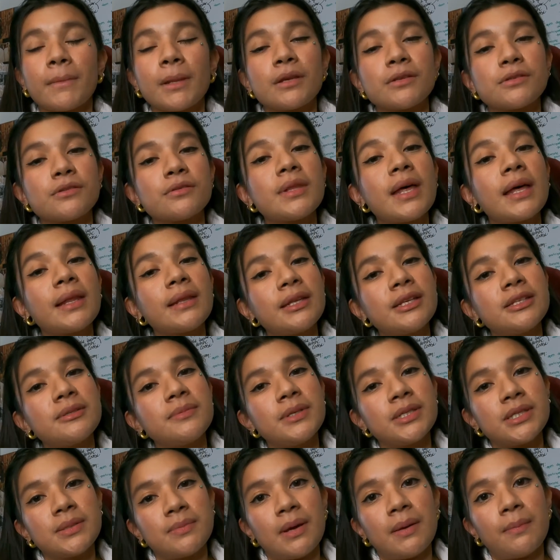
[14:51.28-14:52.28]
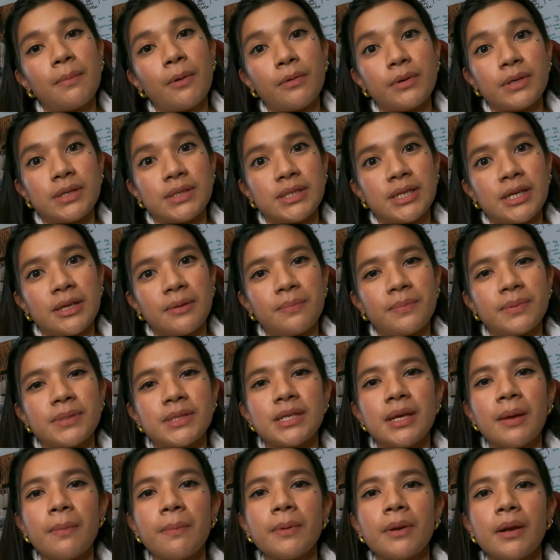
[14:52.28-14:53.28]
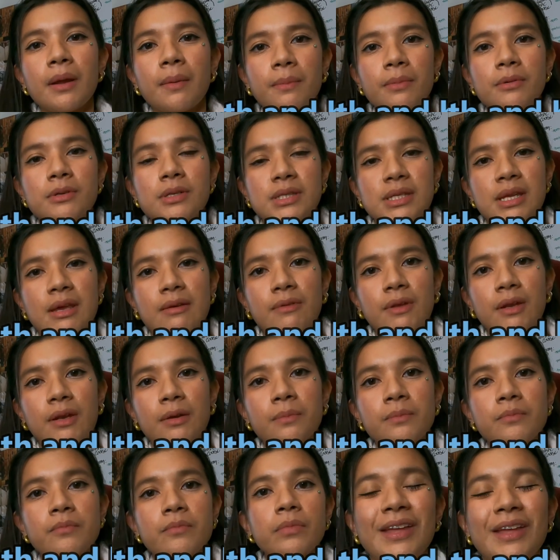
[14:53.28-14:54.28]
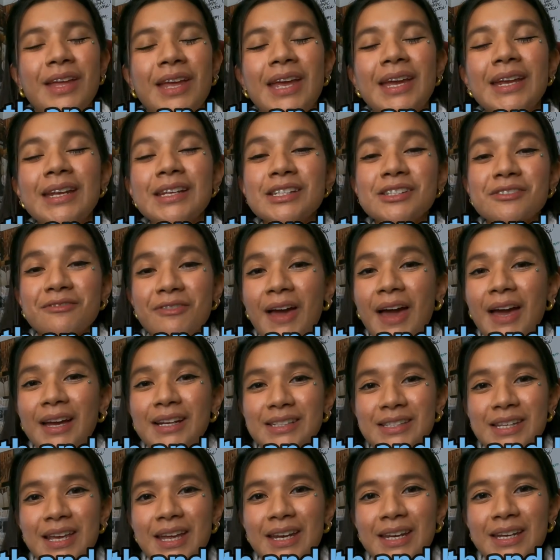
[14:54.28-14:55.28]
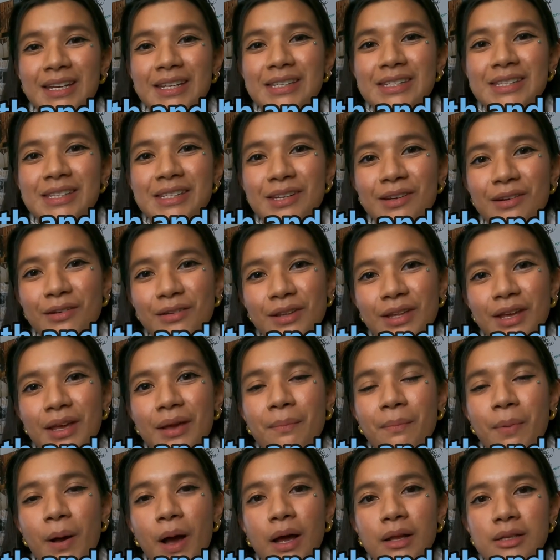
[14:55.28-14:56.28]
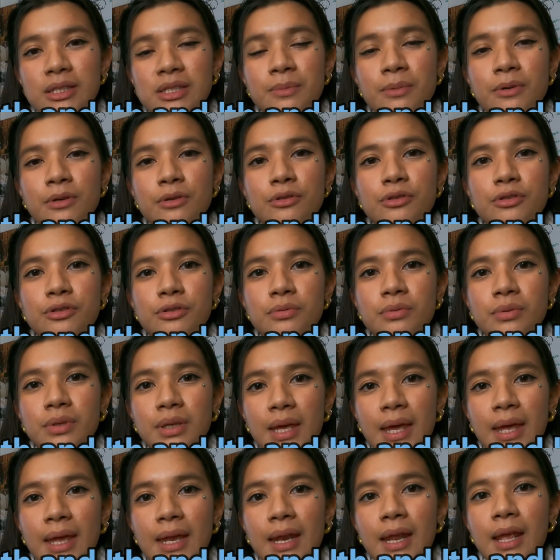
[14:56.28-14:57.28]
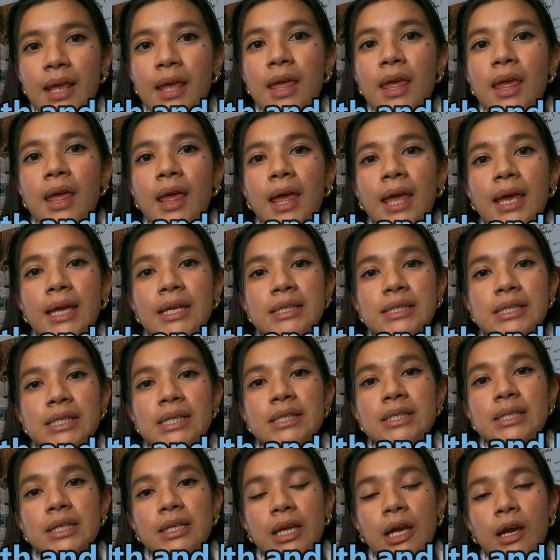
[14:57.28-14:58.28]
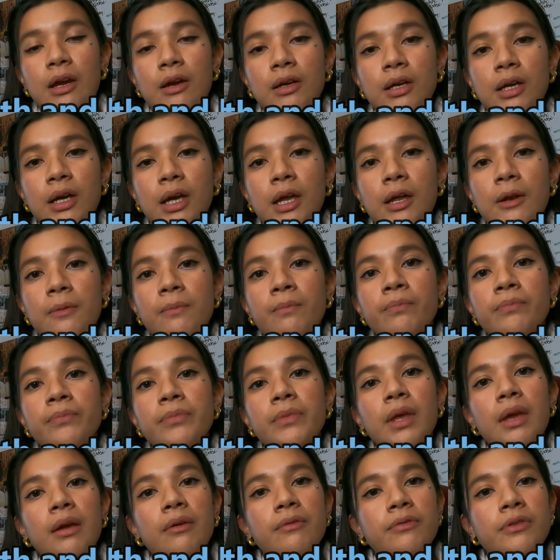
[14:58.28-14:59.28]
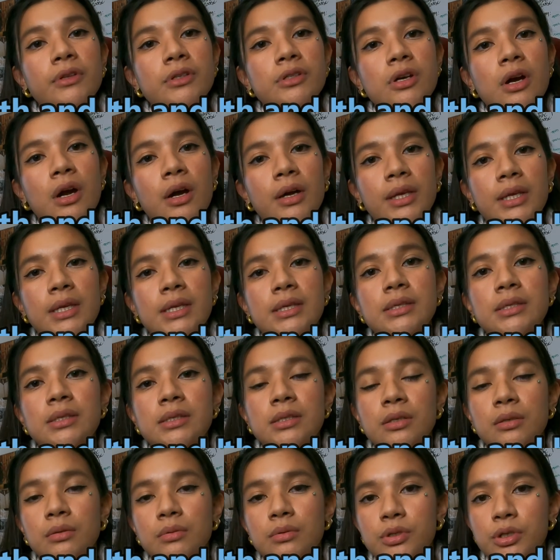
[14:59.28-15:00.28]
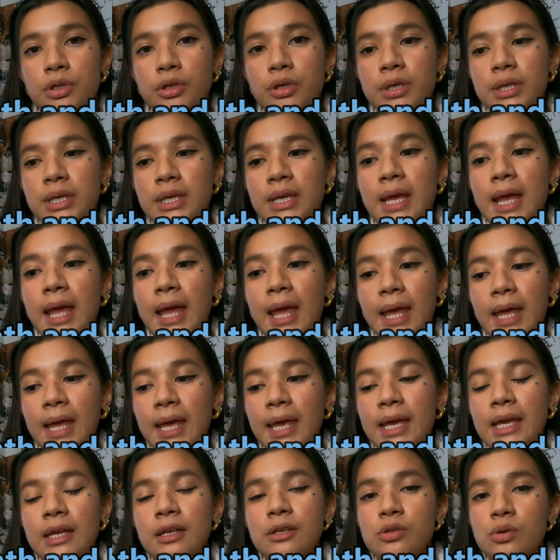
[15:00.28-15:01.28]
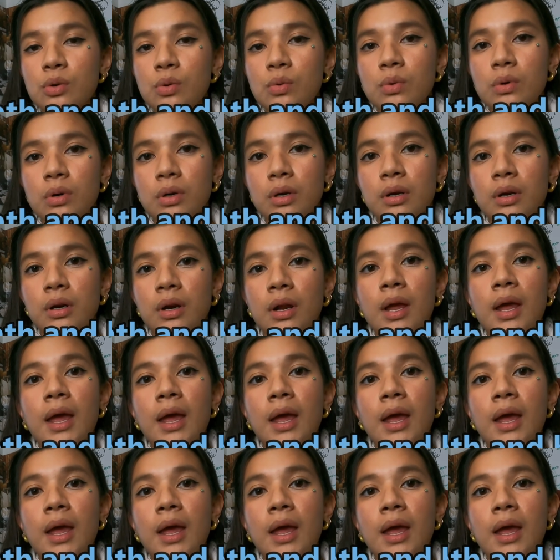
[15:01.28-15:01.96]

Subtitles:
So that leads me to my bonus tip. Tip number 7. It is fact that it is nearly impossible to get a decent haircut if the dog is still dirty and or